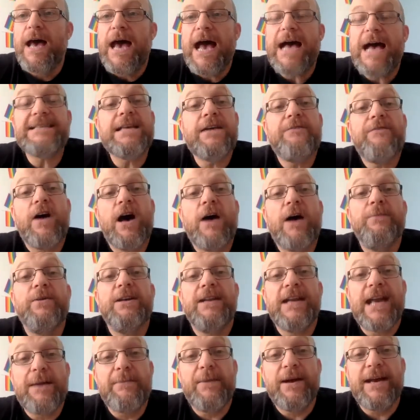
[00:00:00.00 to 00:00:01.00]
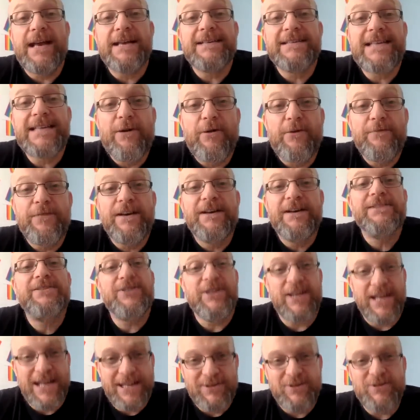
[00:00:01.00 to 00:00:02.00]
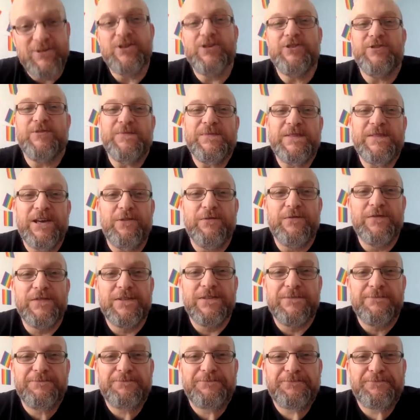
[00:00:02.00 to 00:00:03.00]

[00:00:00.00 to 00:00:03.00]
As ever, I'm going to get my guest, however, to introduce themselves.